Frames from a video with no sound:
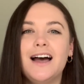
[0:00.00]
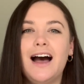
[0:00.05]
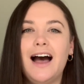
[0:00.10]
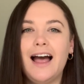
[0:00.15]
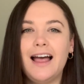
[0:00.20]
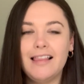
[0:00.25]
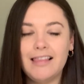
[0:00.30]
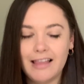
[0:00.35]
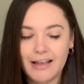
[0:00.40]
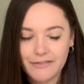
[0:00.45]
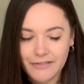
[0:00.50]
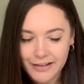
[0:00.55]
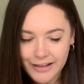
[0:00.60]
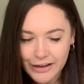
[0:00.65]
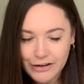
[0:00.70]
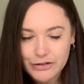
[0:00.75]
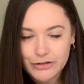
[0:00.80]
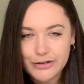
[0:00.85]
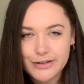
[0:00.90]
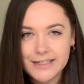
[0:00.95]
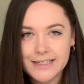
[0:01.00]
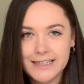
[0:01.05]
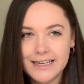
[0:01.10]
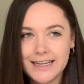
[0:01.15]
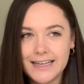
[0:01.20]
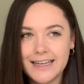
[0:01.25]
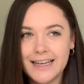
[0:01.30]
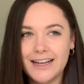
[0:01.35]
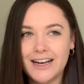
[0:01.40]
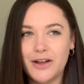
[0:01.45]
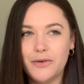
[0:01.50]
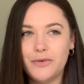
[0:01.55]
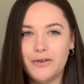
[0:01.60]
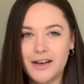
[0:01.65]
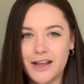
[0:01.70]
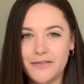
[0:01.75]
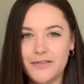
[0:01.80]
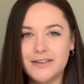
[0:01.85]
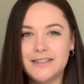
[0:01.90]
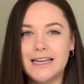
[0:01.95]
I love electricity and I will
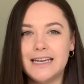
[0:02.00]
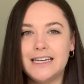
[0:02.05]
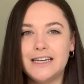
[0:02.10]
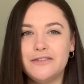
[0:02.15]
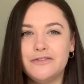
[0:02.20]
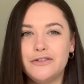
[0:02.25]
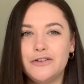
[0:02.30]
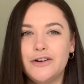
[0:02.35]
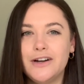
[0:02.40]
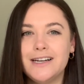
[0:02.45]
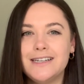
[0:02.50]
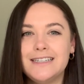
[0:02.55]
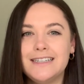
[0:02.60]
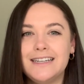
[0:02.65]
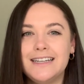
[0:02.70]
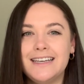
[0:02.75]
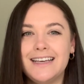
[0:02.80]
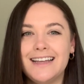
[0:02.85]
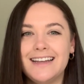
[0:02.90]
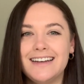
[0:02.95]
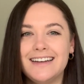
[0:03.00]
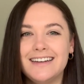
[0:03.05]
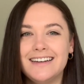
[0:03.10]
never take it for granted again.